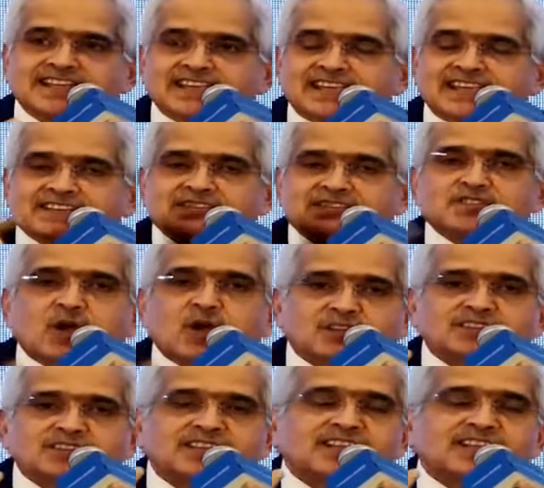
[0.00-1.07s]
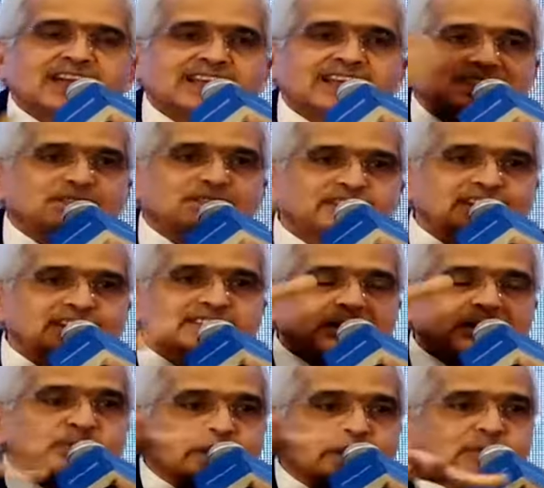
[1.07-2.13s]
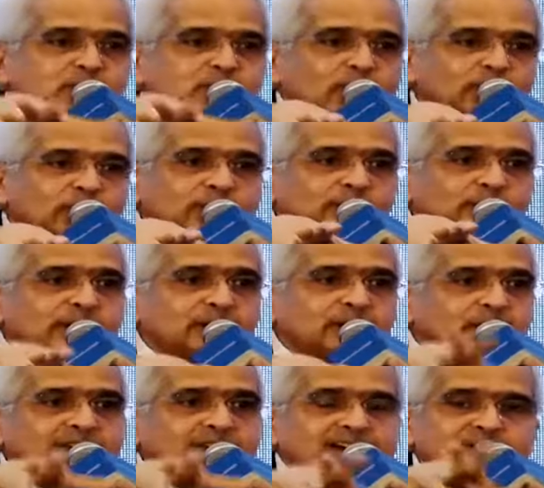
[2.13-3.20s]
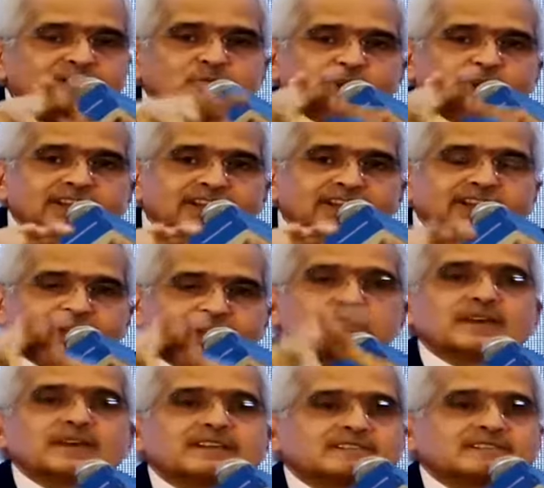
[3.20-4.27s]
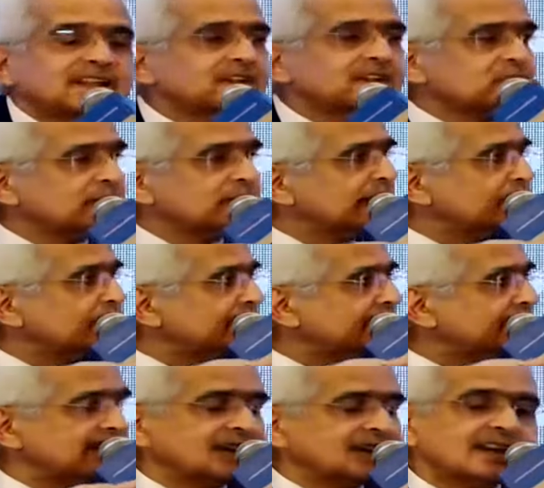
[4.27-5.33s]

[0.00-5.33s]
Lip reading: It's not as if there is a big problem and we are worried and we are trying to deal with it.